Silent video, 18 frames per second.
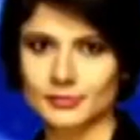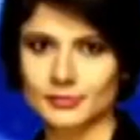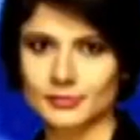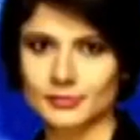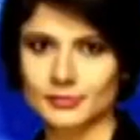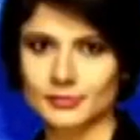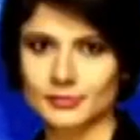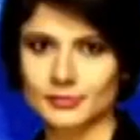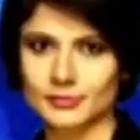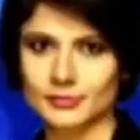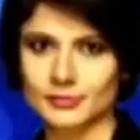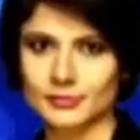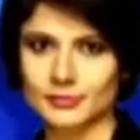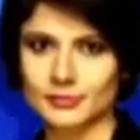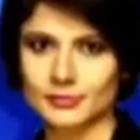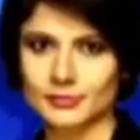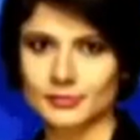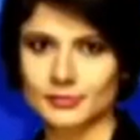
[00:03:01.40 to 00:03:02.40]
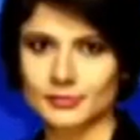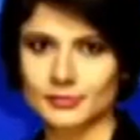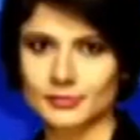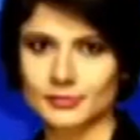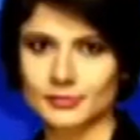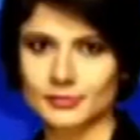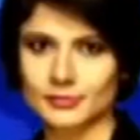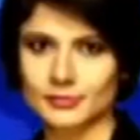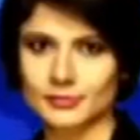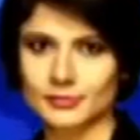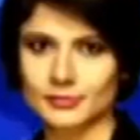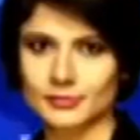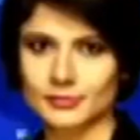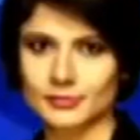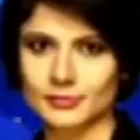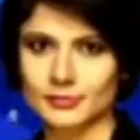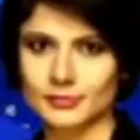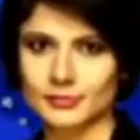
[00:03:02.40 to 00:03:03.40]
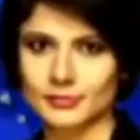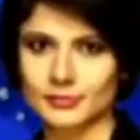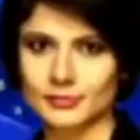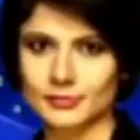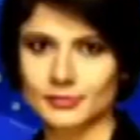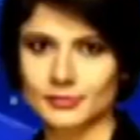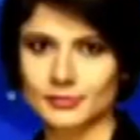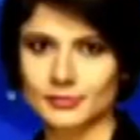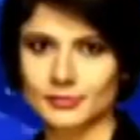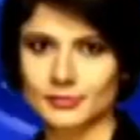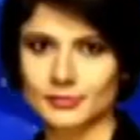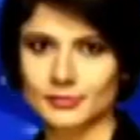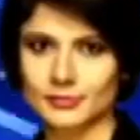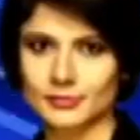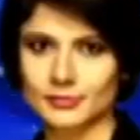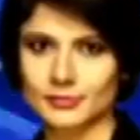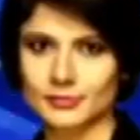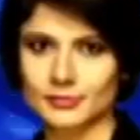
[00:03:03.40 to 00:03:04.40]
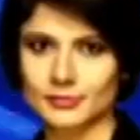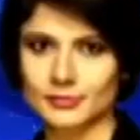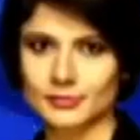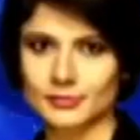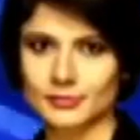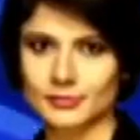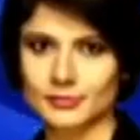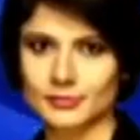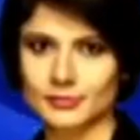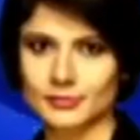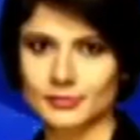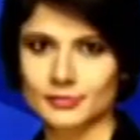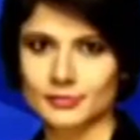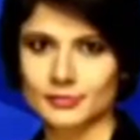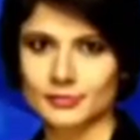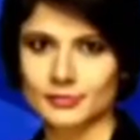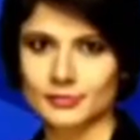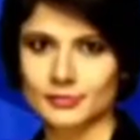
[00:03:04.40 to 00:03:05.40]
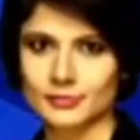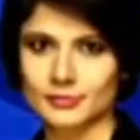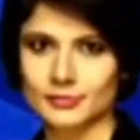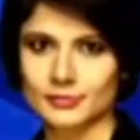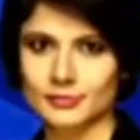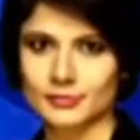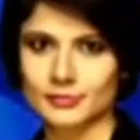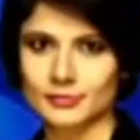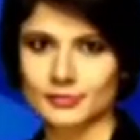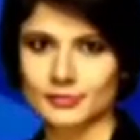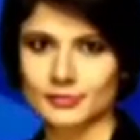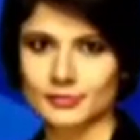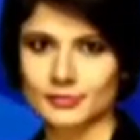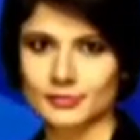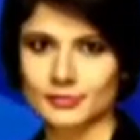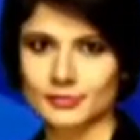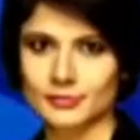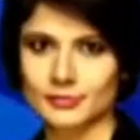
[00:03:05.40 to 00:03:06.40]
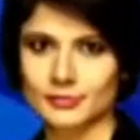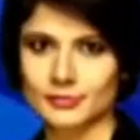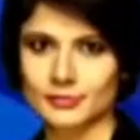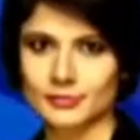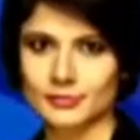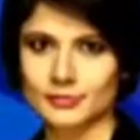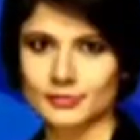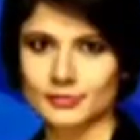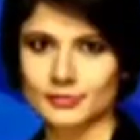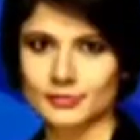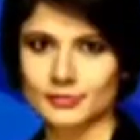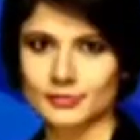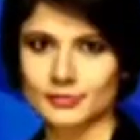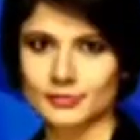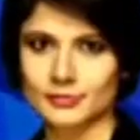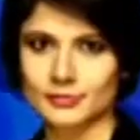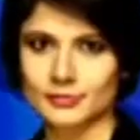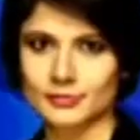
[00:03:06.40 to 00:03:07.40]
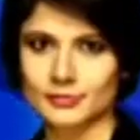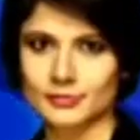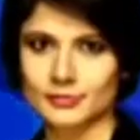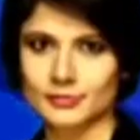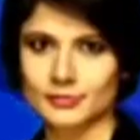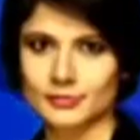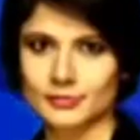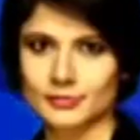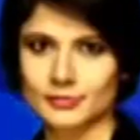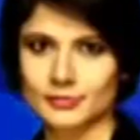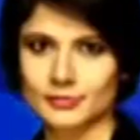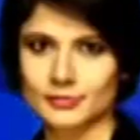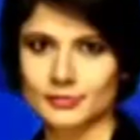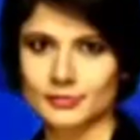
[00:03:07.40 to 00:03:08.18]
(not speaking)